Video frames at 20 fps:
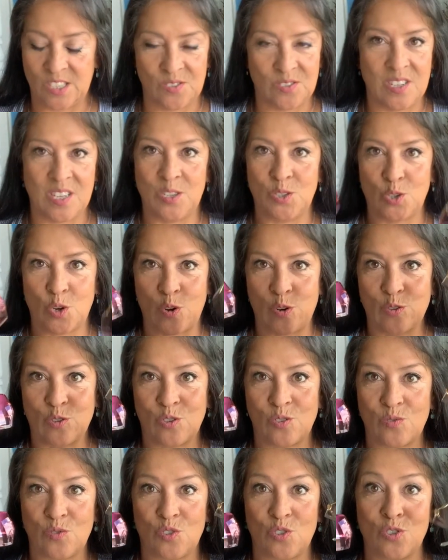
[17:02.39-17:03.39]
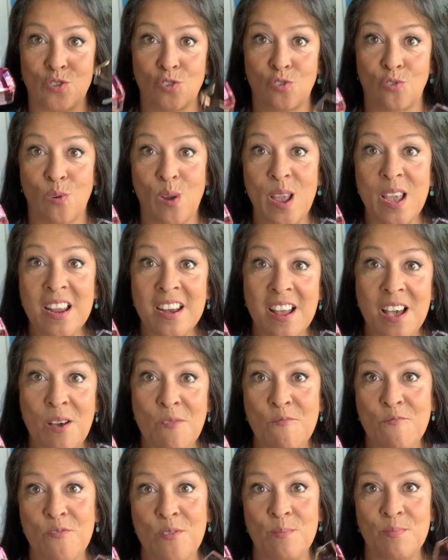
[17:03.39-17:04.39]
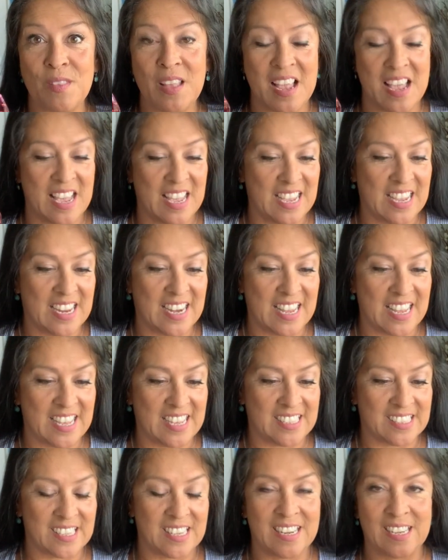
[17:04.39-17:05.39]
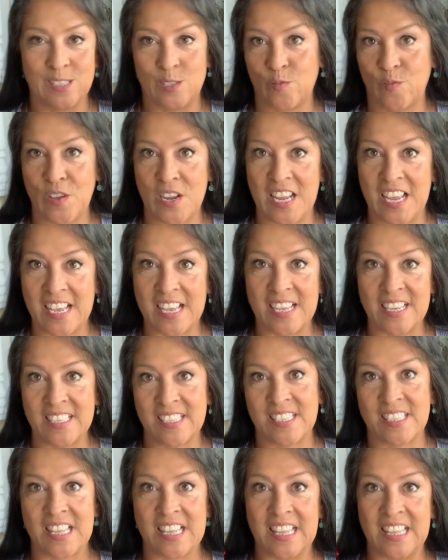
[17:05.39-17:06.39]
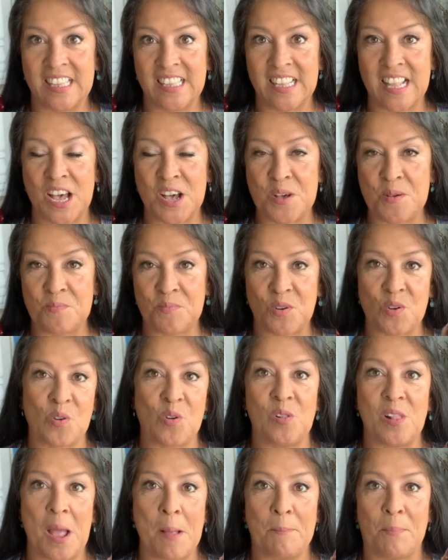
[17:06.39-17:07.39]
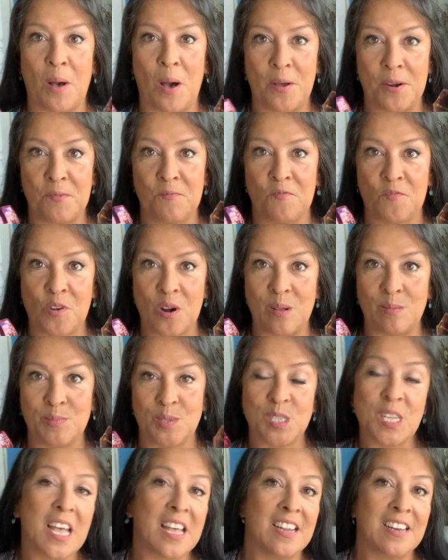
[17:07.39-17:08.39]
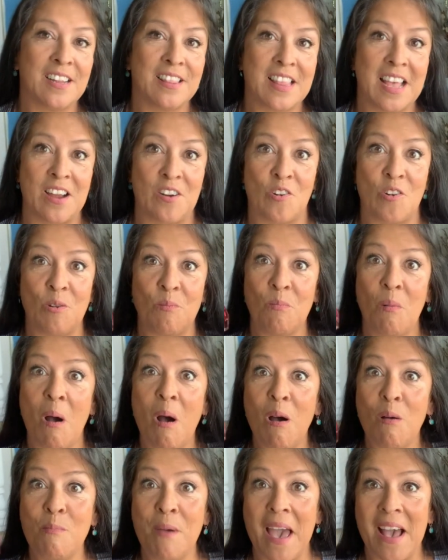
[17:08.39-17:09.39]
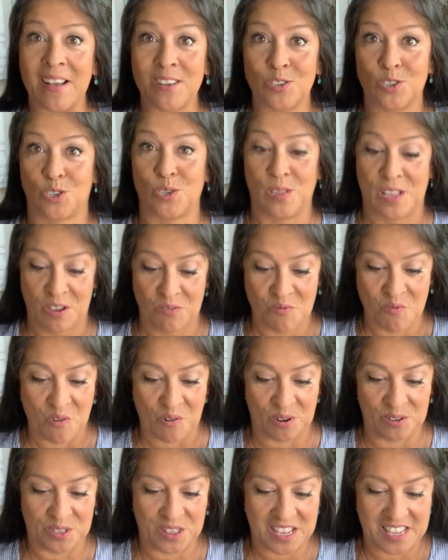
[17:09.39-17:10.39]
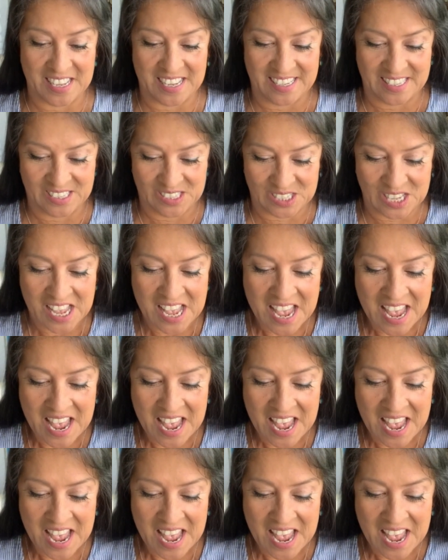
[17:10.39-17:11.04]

so these are straight up from the 80s. And it's funny because the girl I bought them from said that her mom actually wore these.